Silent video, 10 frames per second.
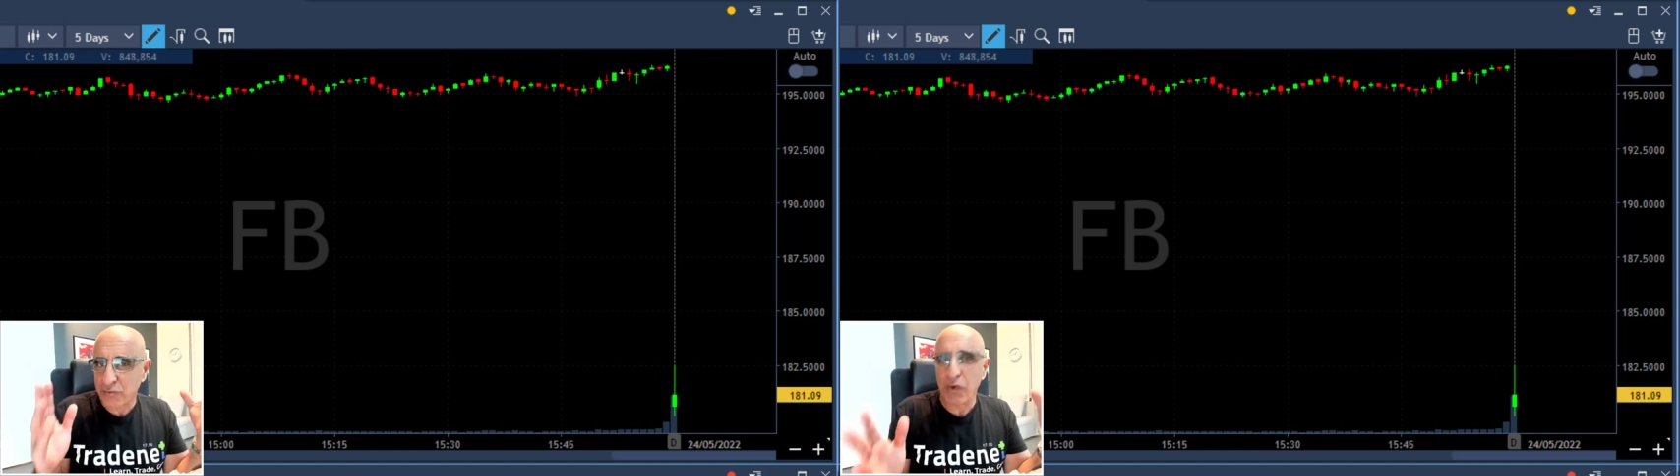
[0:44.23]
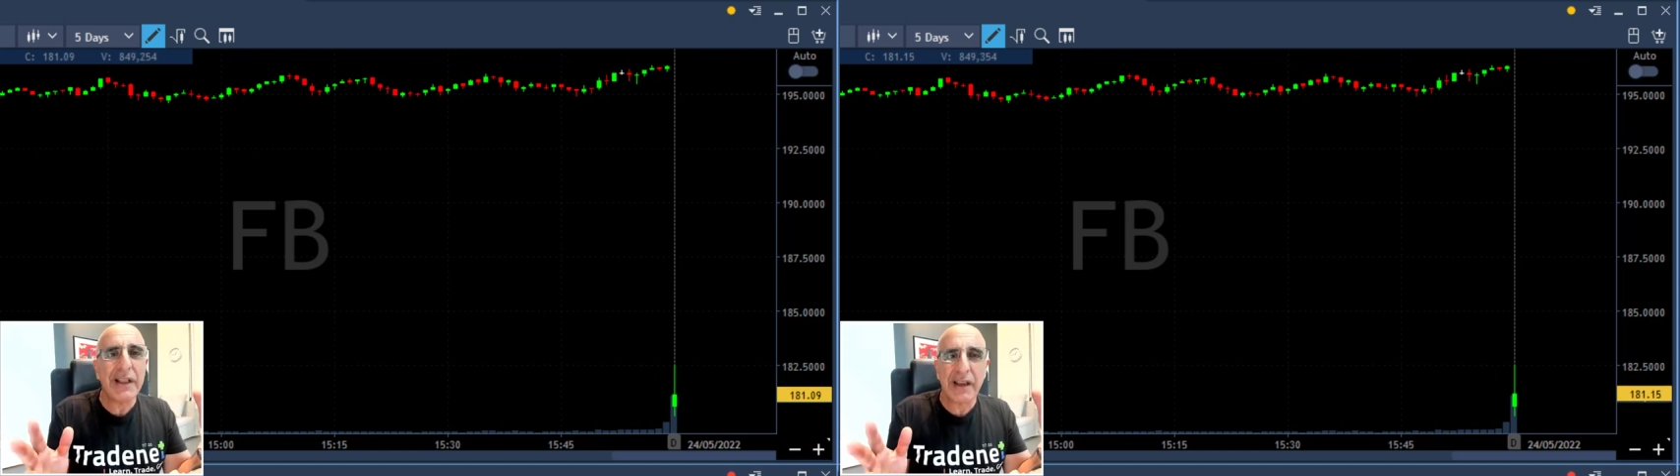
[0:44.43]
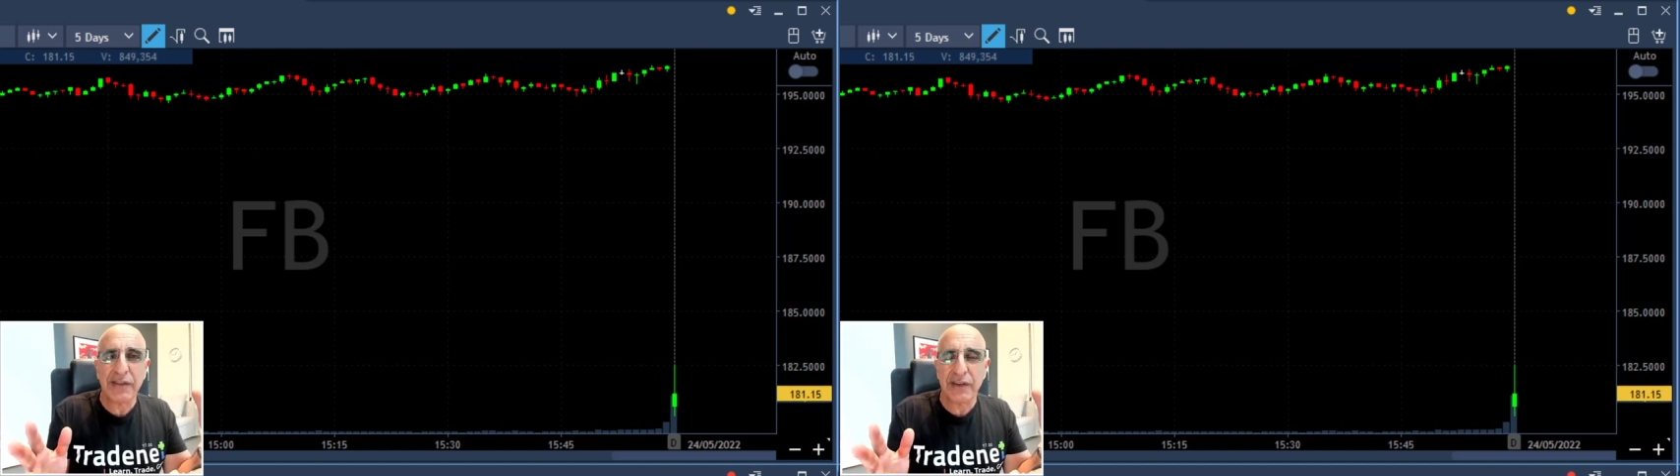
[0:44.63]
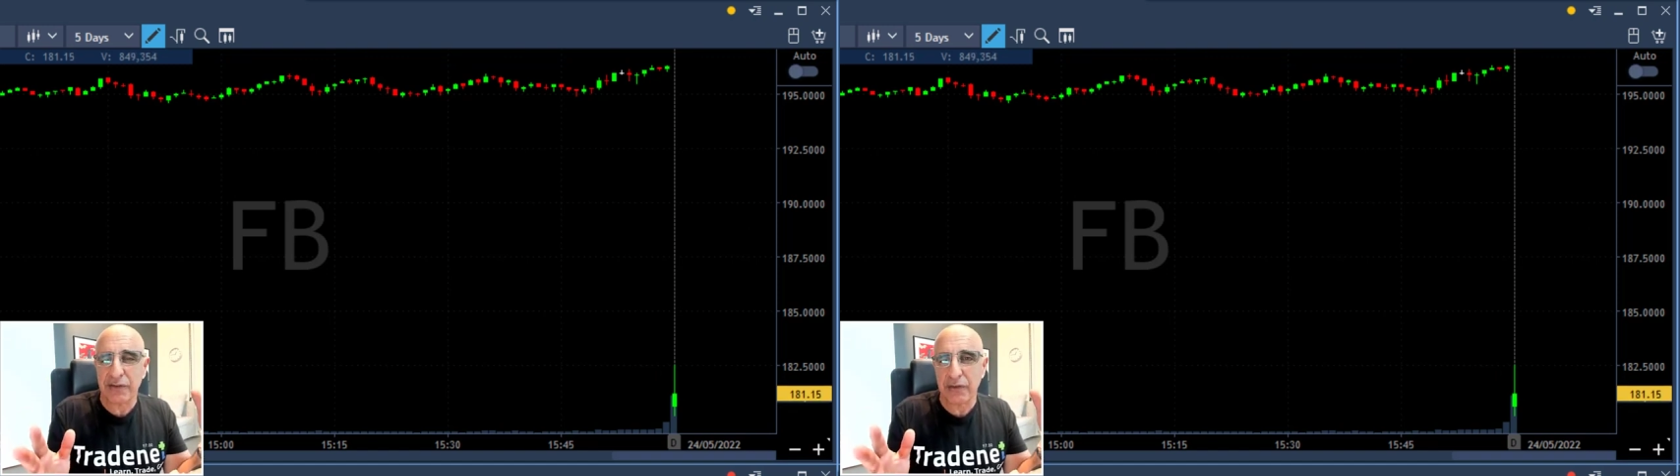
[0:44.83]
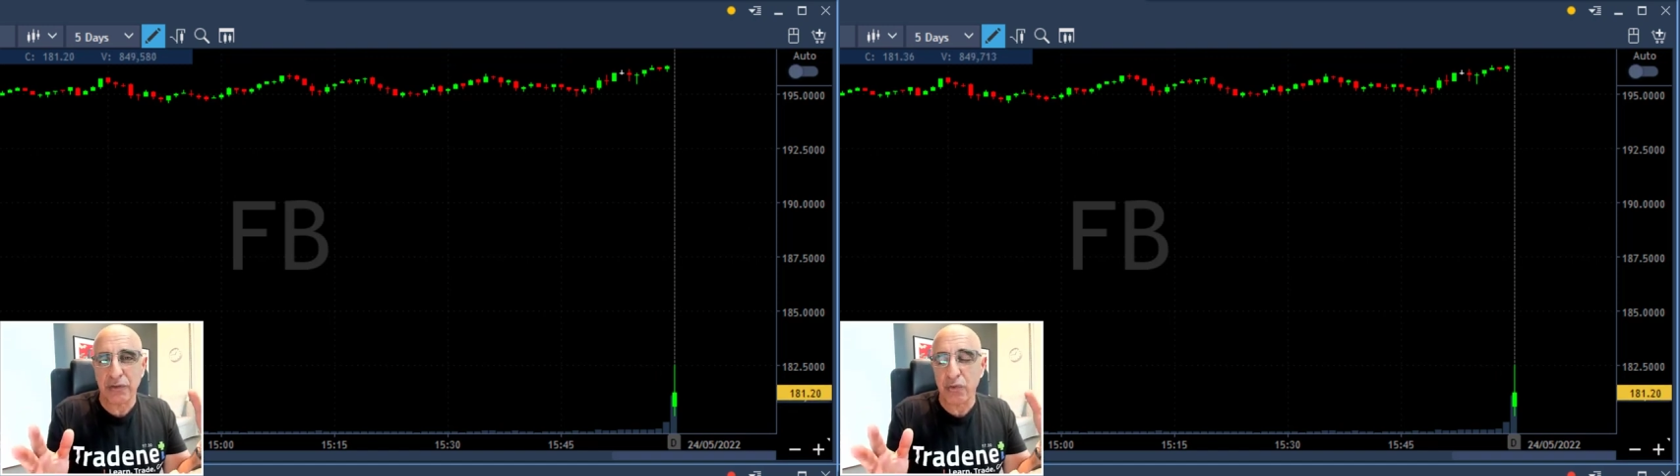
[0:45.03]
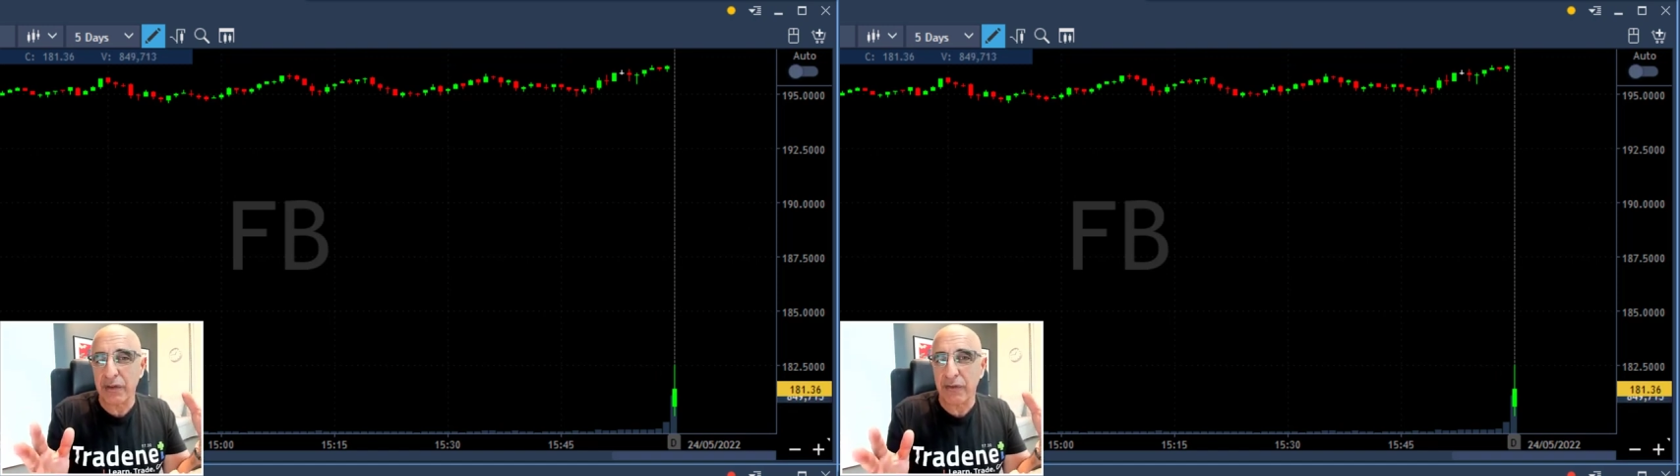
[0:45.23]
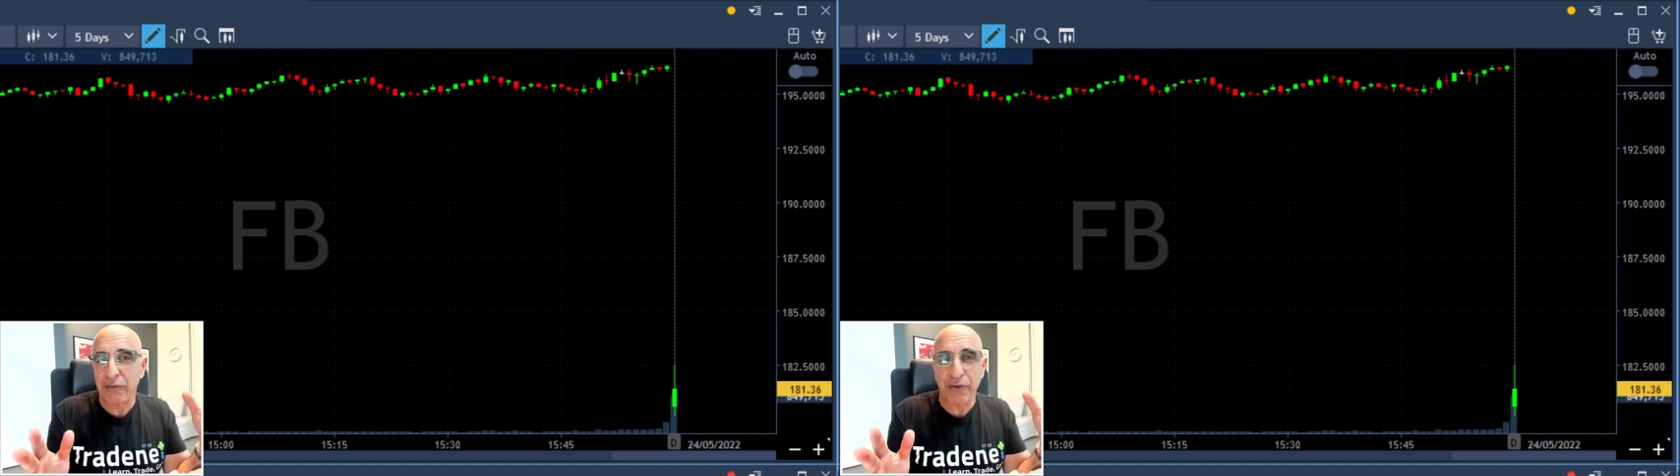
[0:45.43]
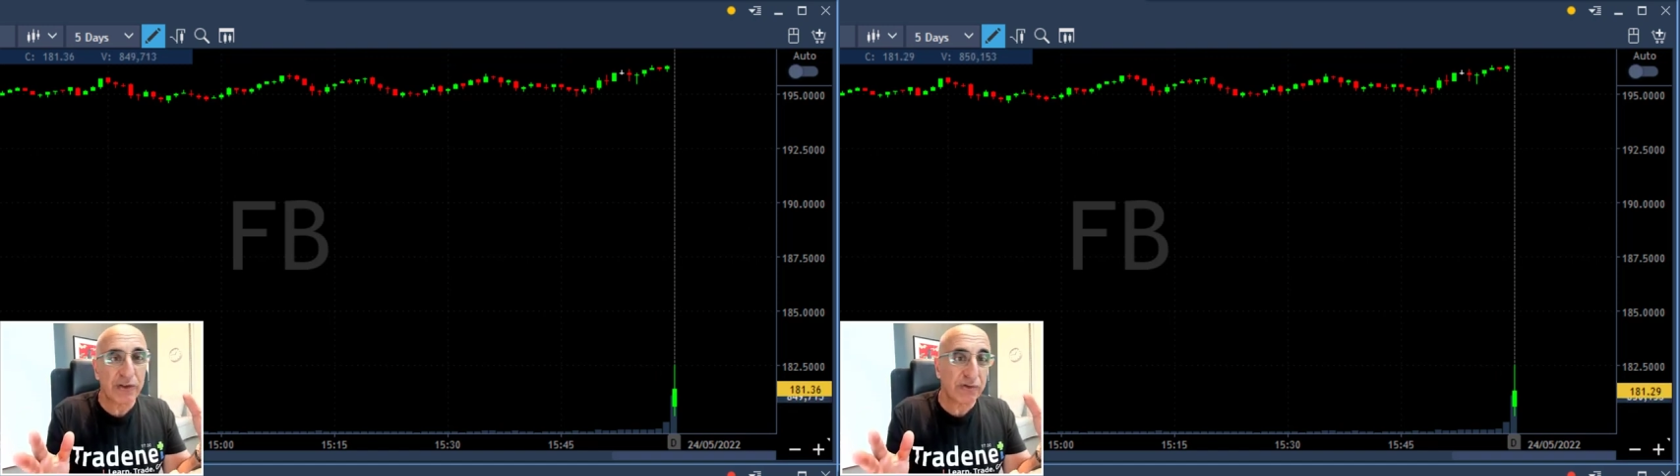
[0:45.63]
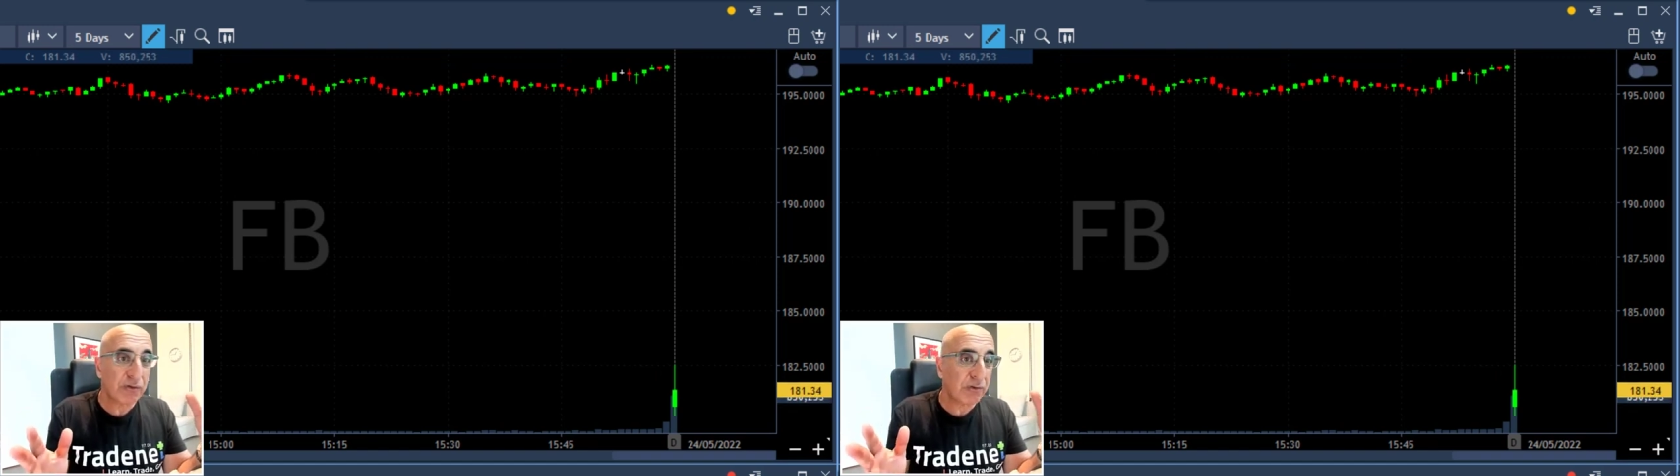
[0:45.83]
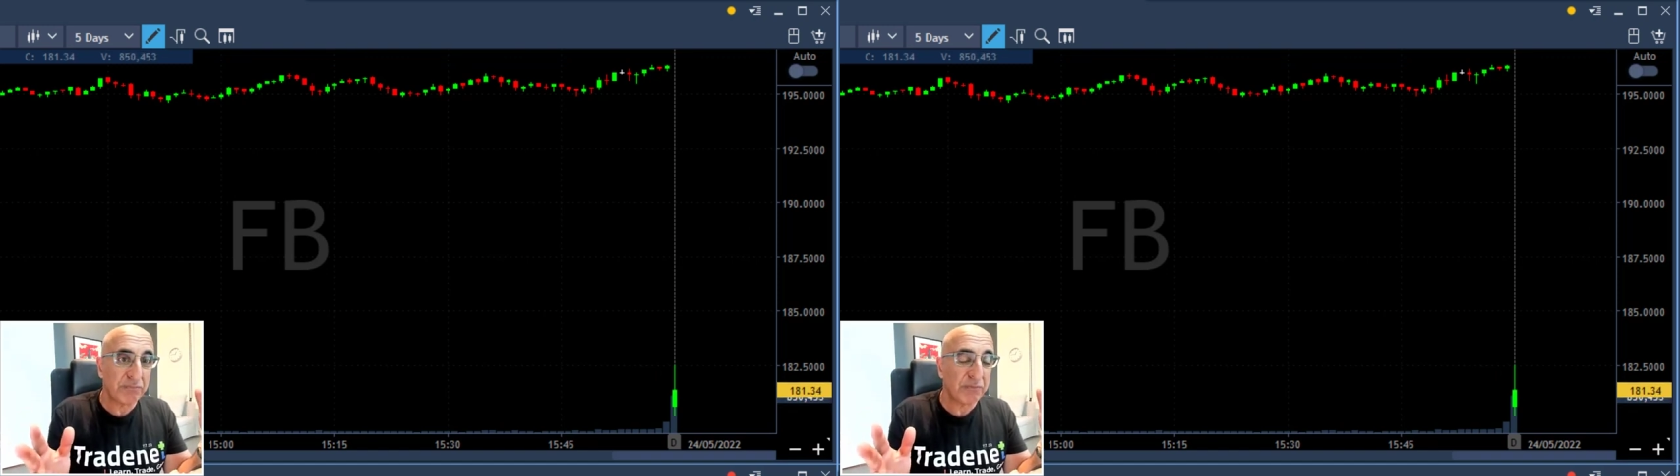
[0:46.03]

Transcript: trade like this during the first